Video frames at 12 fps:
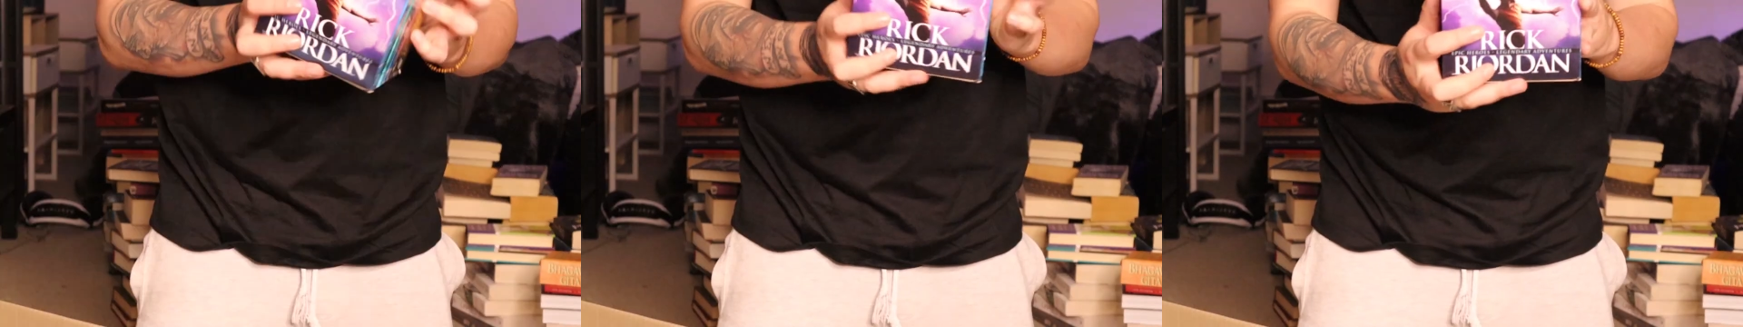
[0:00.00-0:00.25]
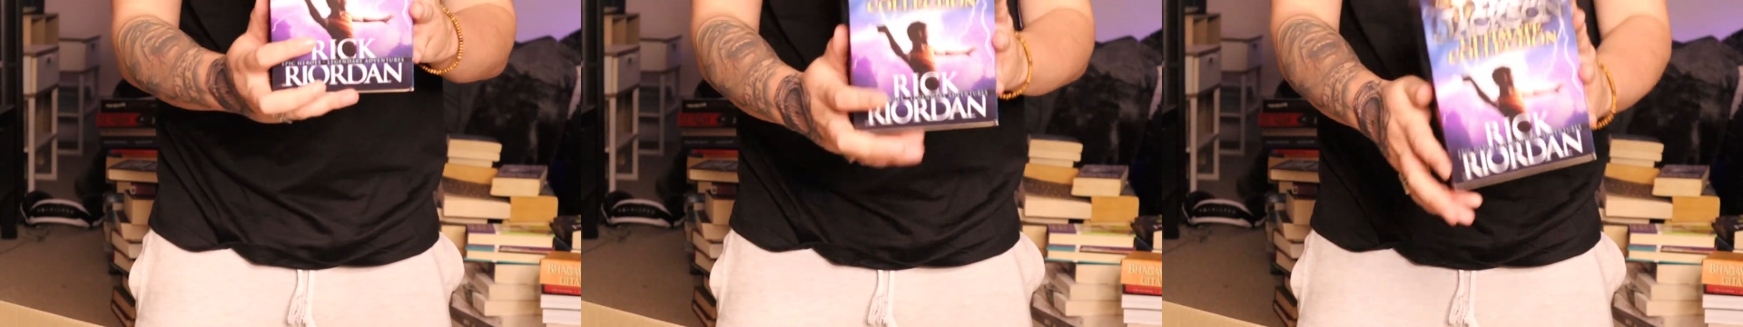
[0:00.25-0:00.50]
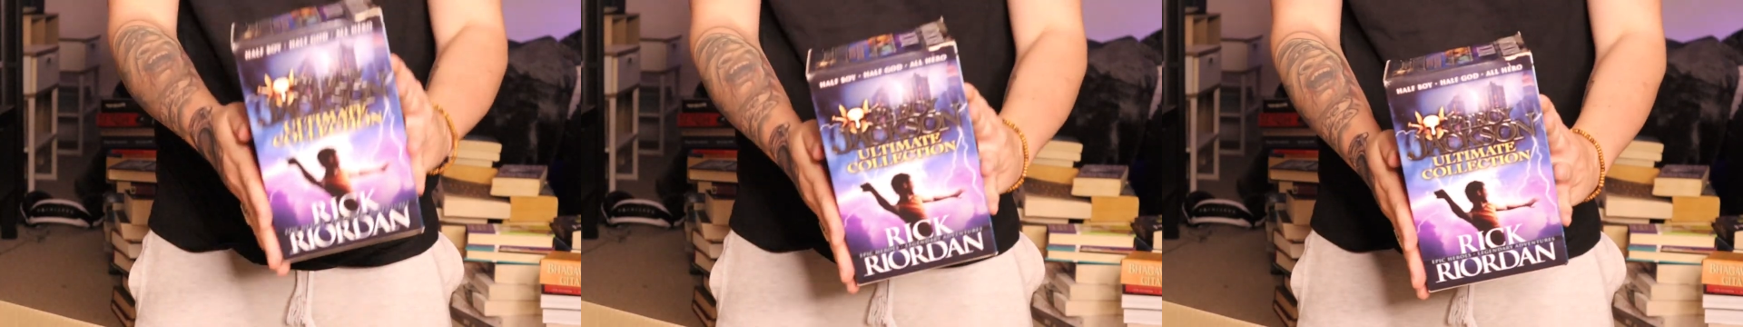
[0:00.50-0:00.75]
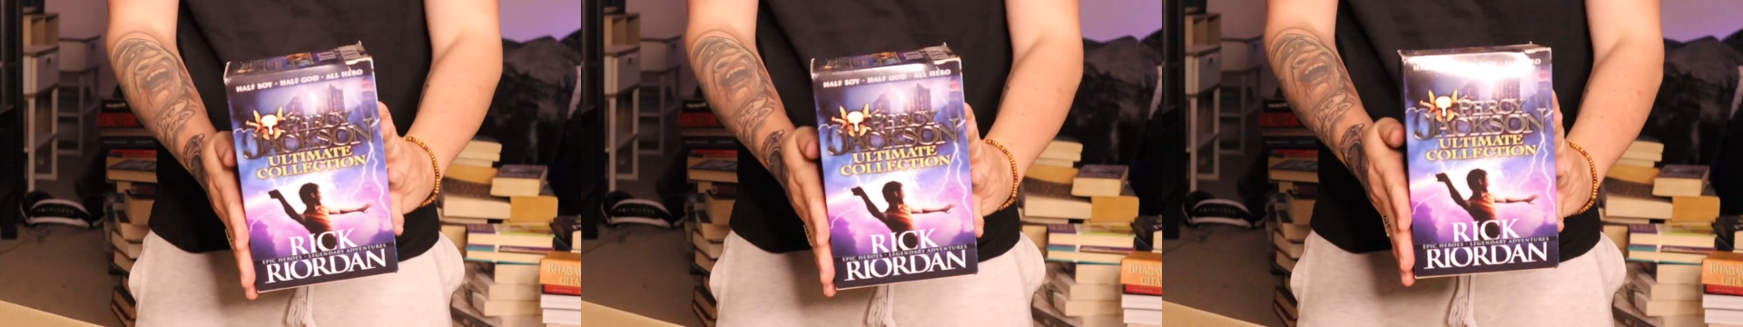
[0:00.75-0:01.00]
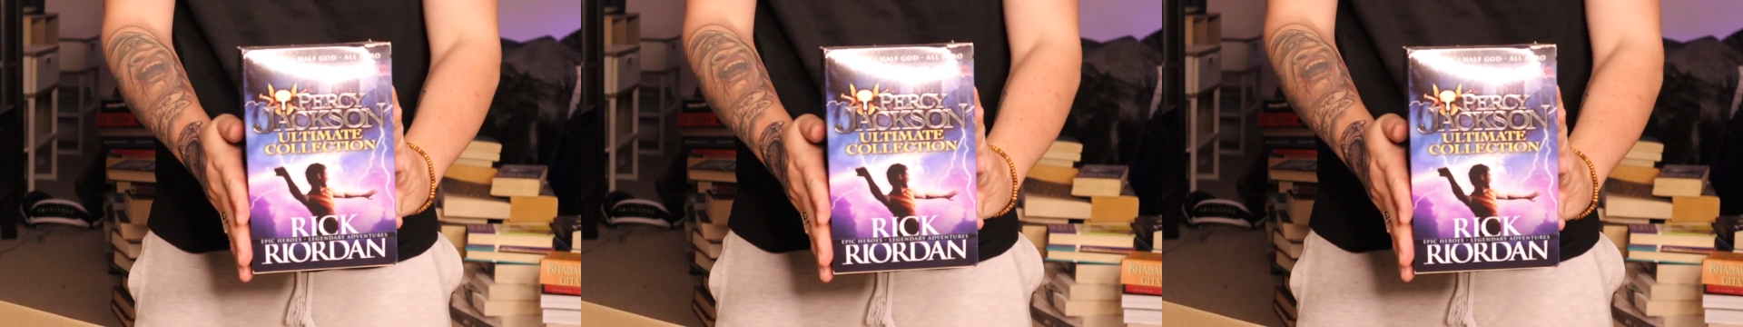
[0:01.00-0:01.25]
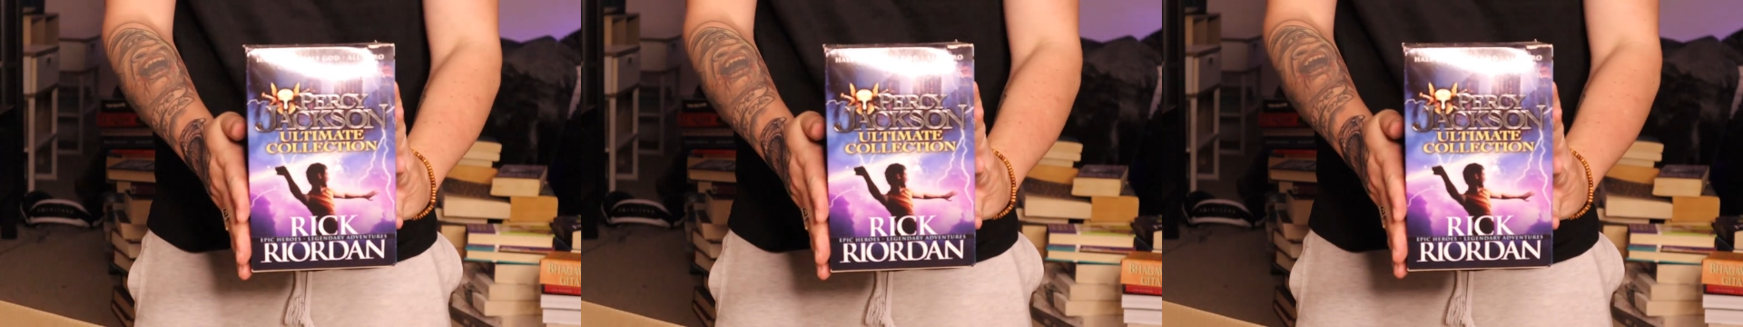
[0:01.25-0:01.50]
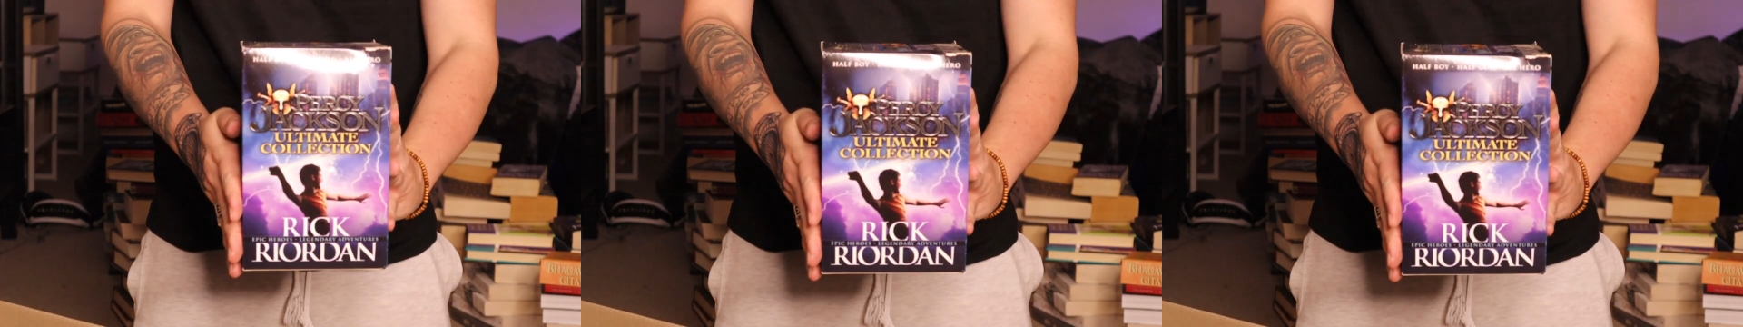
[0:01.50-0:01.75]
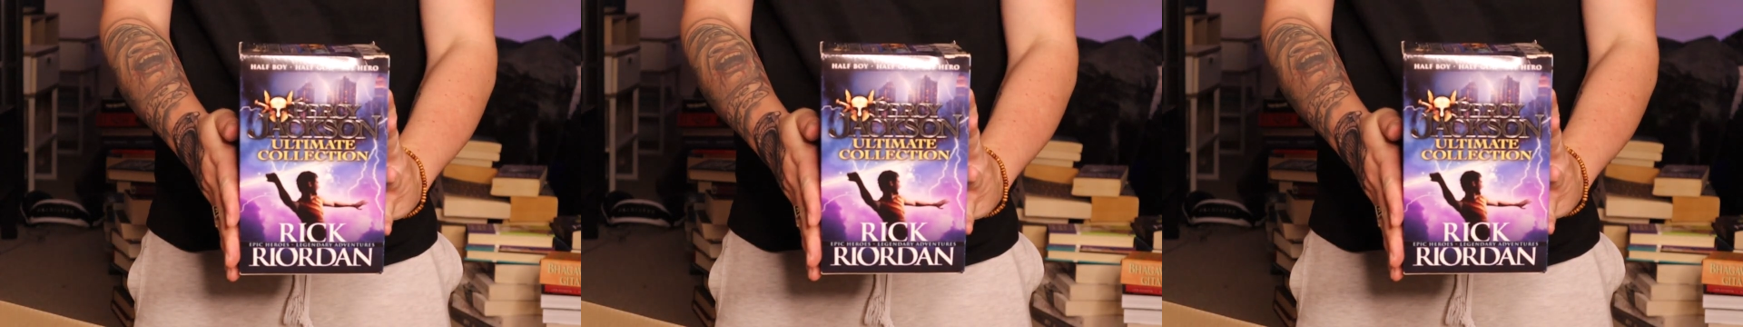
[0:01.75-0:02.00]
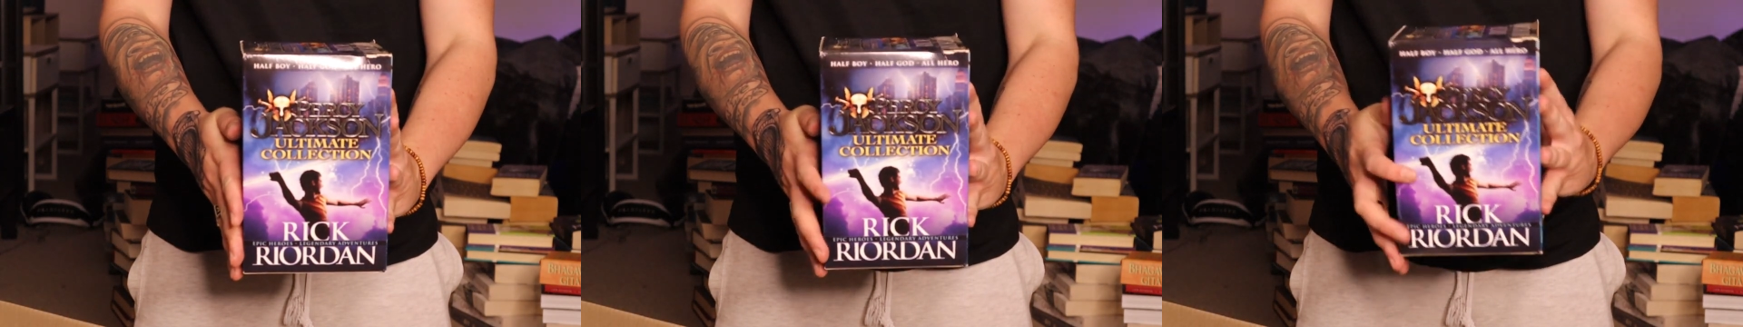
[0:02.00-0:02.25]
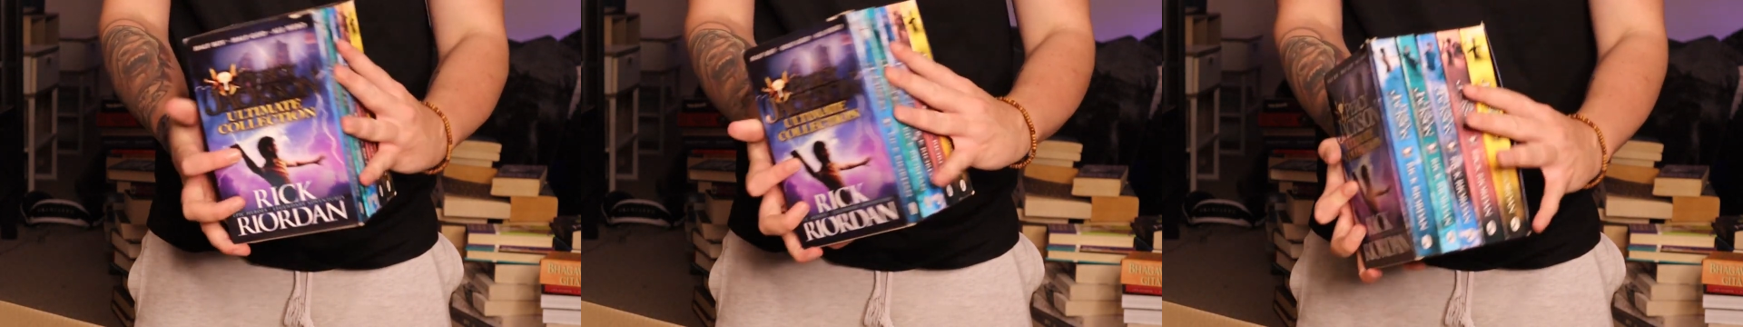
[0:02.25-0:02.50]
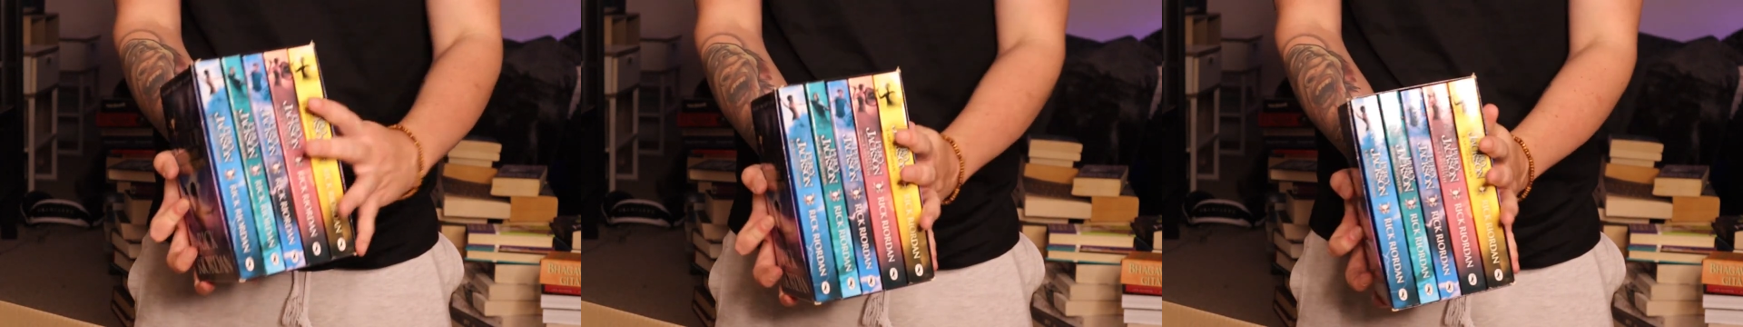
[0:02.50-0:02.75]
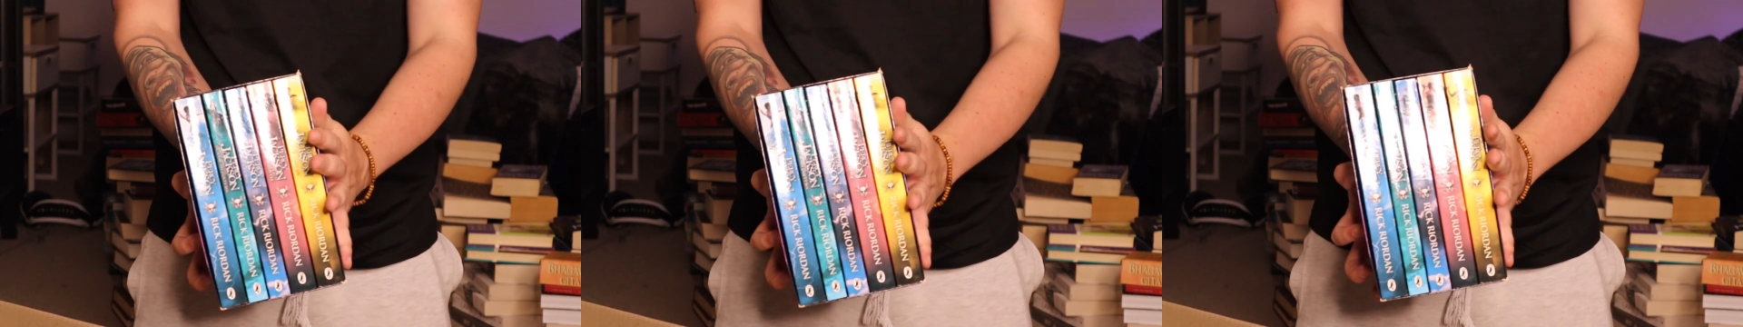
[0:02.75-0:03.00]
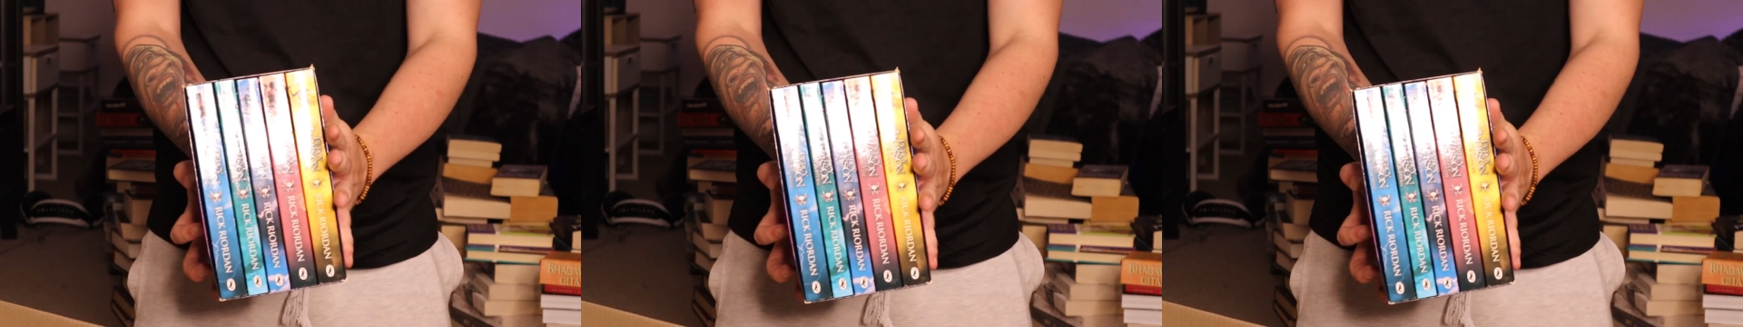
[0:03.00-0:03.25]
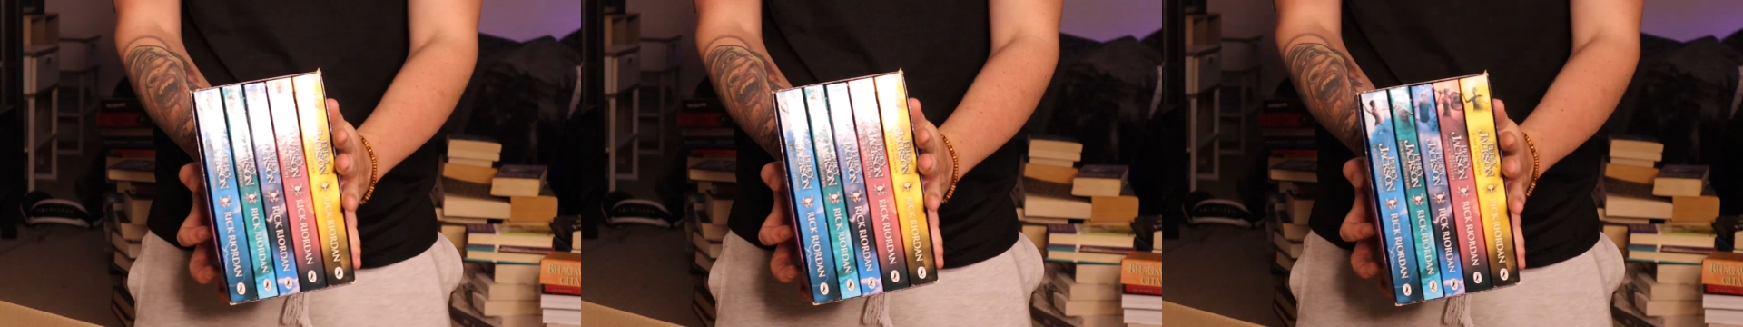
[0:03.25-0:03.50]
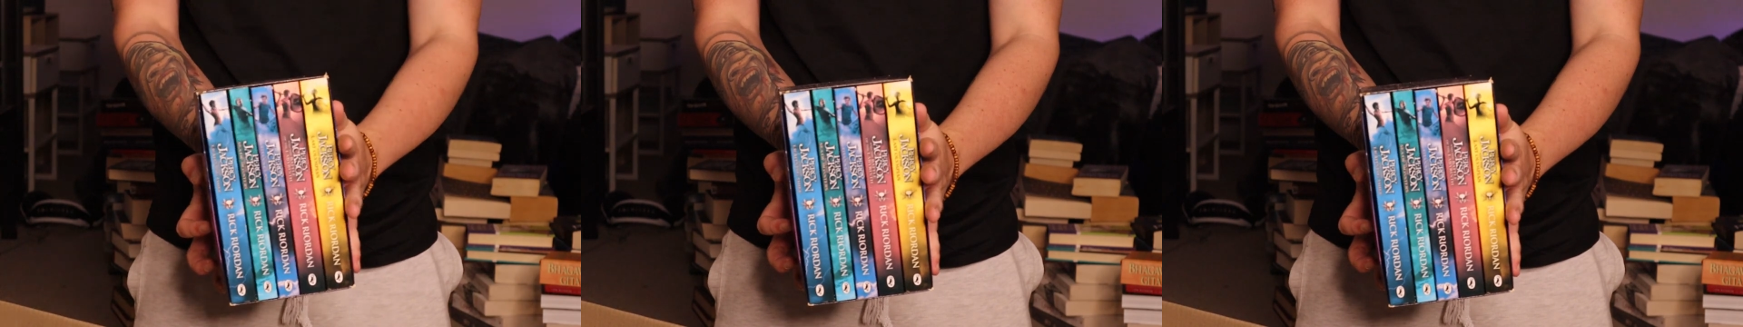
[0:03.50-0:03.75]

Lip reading: Nobody's mouth can be seen.